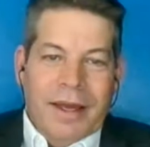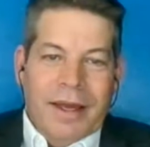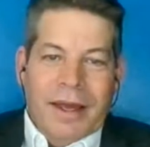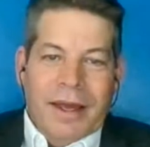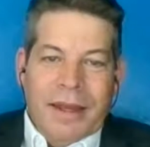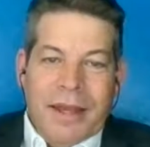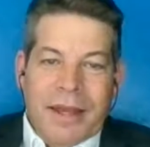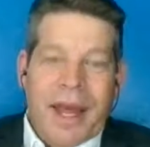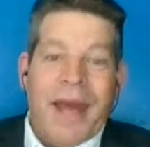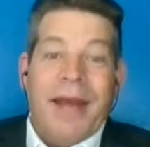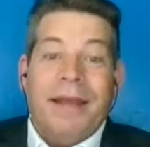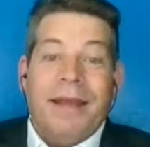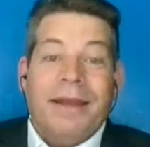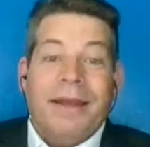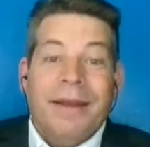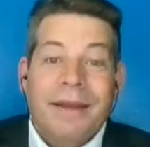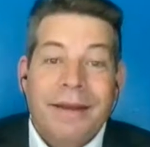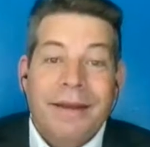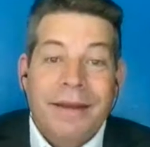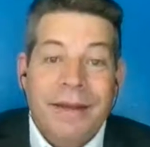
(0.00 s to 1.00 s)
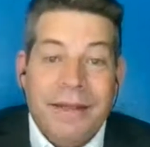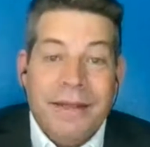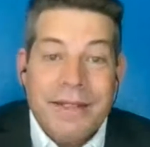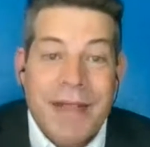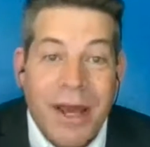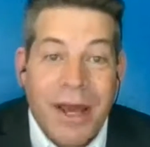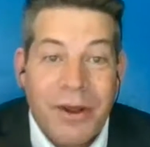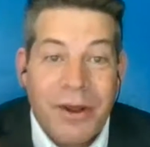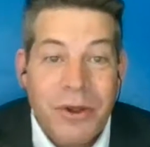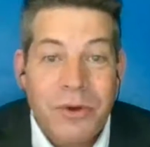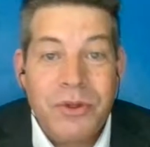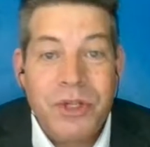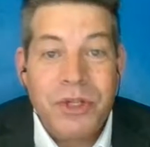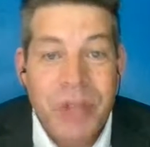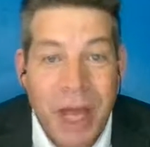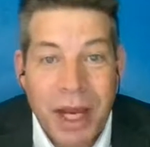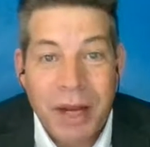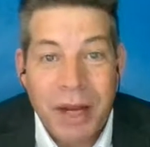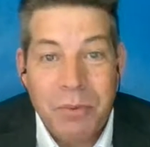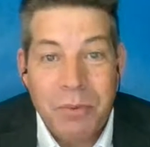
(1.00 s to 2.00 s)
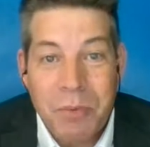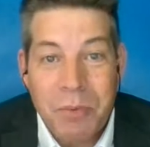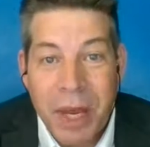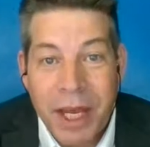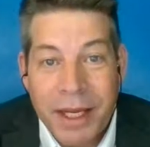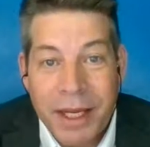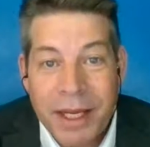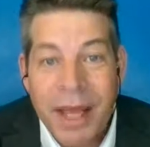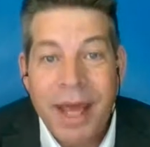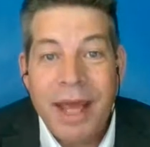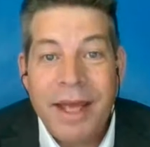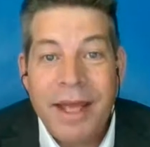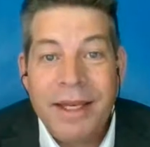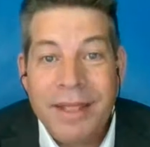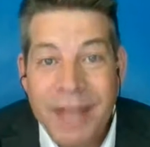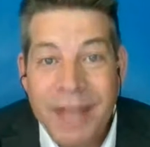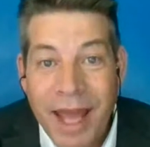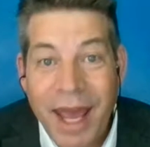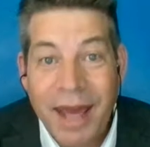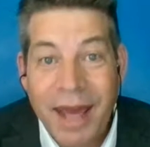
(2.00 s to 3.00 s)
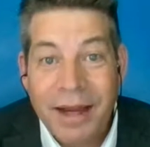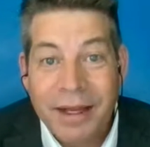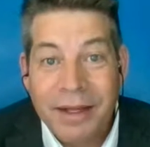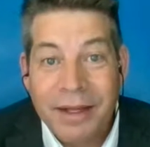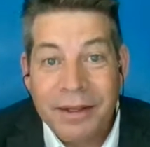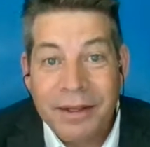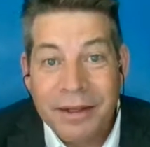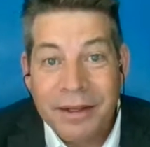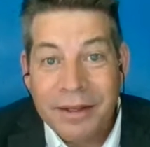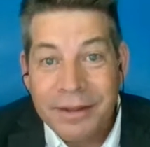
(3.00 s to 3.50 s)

That is how you checkmate Daddy.